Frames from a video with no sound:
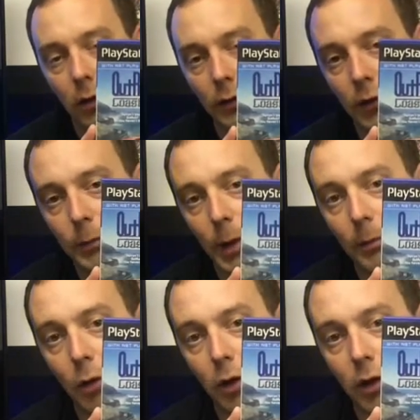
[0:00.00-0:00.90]
this bad
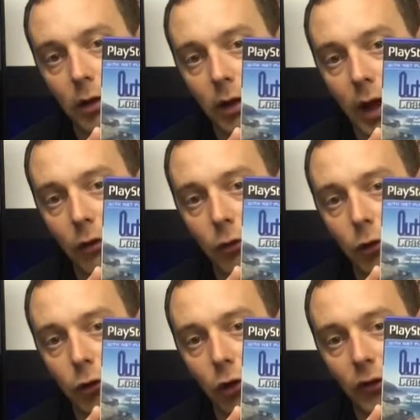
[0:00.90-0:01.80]
boy, Outrun
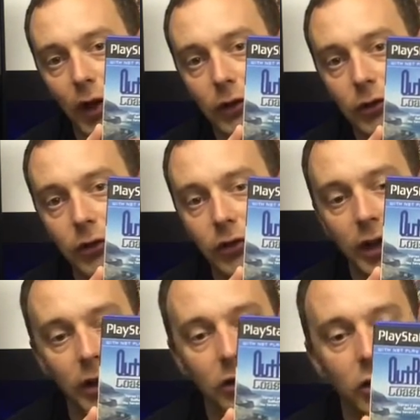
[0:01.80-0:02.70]

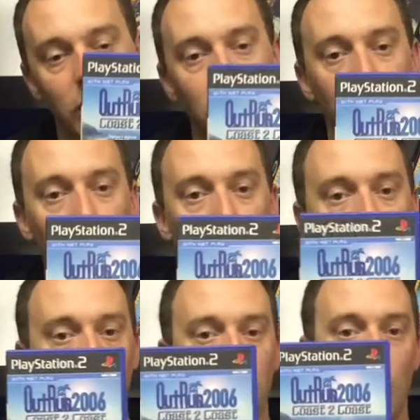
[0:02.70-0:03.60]
2006
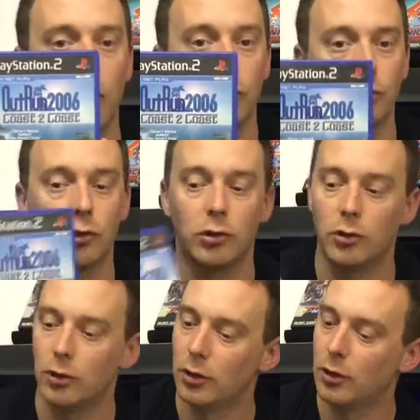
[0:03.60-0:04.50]
Coast to Coast
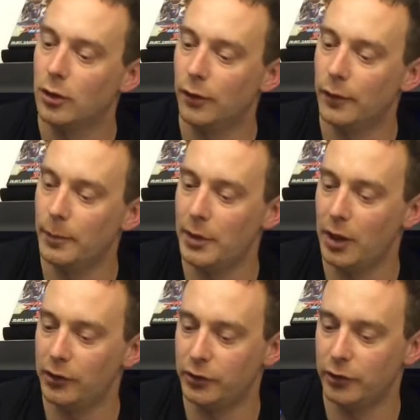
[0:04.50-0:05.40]
on the
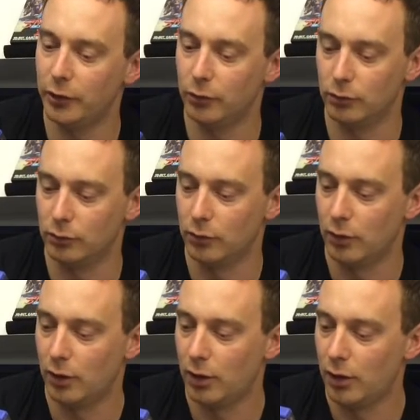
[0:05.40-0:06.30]
PS2.
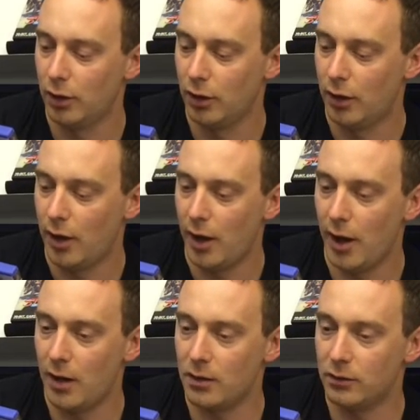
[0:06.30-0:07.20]

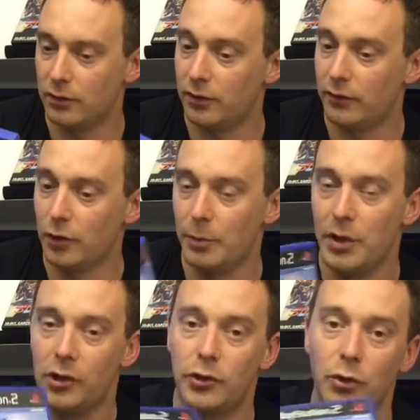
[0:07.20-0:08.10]
and for a
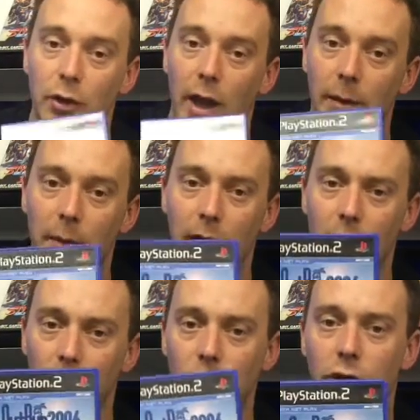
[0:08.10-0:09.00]
PS2 game it
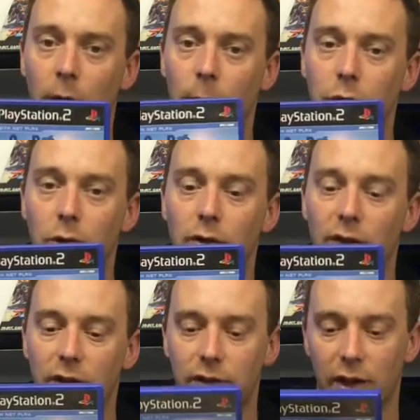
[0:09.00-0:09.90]
looks absolutely
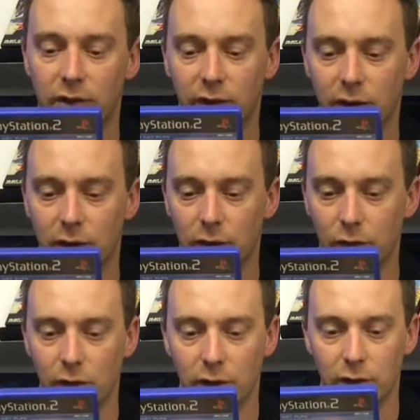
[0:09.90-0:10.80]
fantastic. It
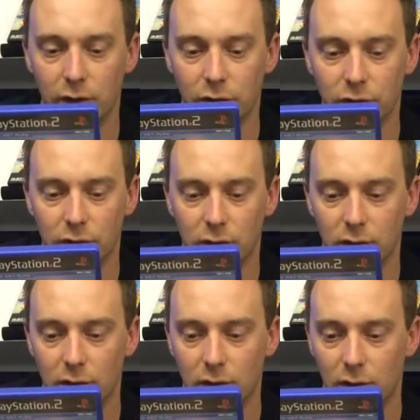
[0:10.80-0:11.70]
really does.
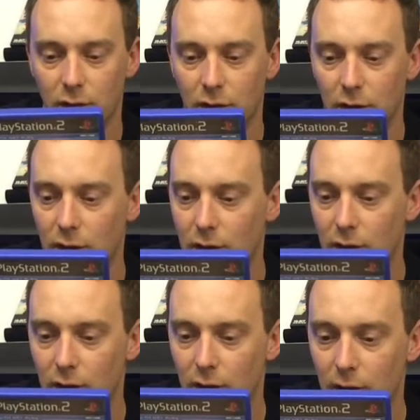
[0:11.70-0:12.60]

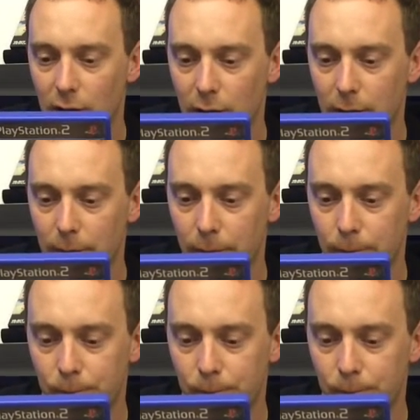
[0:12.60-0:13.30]
I'm